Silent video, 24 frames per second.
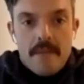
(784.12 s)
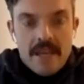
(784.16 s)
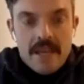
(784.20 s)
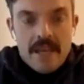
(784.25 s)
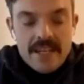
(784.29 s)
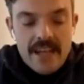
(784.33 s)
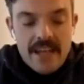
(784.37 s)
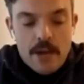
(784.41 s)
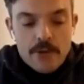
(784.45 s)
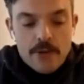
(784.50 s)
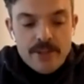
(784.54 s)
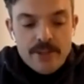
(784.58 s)

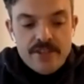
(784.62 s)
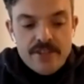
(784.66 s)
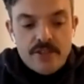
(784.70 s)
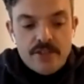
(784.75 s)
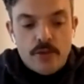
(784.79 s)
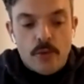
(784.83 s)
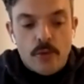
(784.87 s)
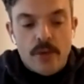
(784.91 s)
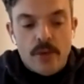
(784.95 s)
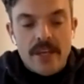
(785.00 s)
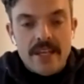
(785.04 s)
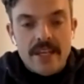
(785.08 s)
Now
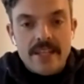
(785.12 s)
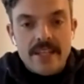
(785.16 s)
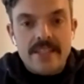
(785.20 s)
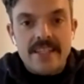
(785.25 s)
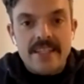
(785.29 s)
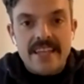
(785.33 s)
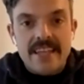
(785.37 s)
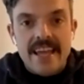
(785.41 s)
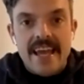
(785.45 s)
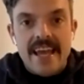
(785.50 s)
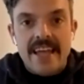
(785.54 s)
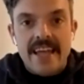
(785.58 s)
squeeze
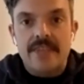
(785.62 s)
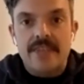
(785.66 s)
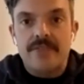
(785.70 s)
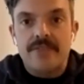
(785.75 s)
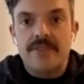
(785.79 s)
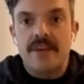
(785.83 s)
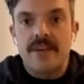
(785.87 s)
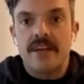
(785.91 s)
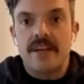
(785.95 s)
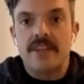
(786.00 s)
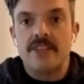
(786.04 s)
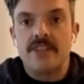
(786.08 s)
the inner
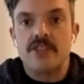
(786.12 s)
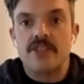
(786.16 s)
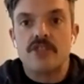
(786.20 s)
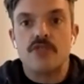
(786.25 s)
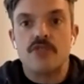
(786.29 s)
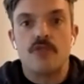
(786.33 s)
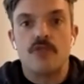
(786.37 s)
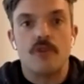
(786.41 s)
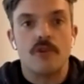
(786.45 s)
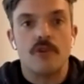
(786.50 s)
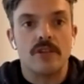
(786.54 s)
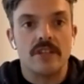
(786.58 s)
thighs
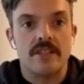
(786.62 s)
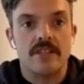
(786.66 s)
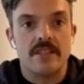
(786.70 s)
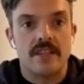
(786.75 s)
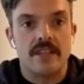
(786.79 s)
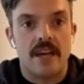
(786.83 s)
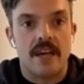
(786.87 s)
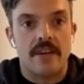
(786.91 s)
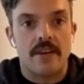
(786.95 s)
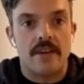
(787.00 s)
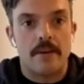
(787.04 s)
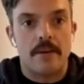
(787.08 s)
strongly
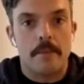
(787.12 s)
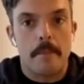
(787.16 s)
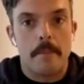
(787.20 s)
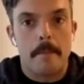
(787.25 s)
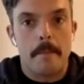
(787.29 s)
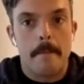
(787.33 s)
together.